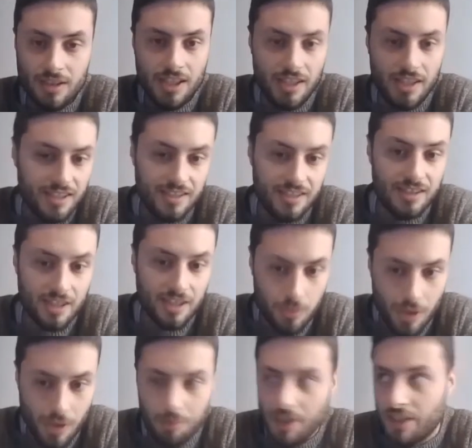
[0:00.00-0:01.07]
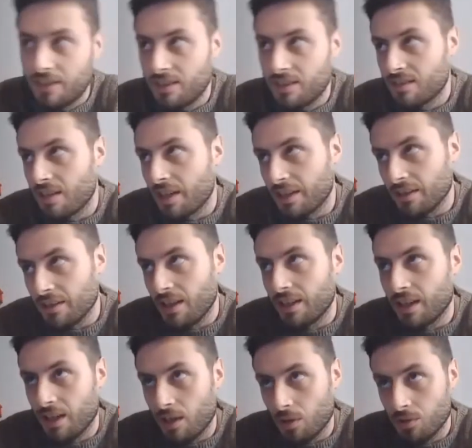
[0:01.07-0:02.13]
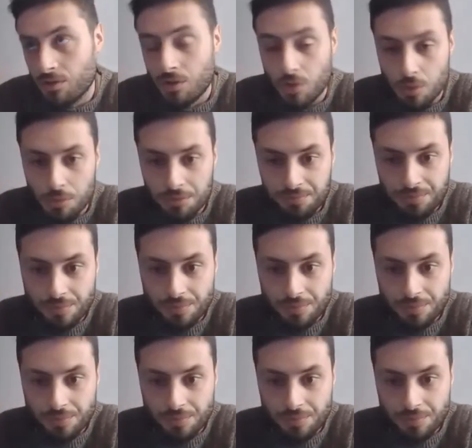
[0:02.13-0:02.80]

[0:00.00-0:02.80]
a 96 well plate inside an agarose tube.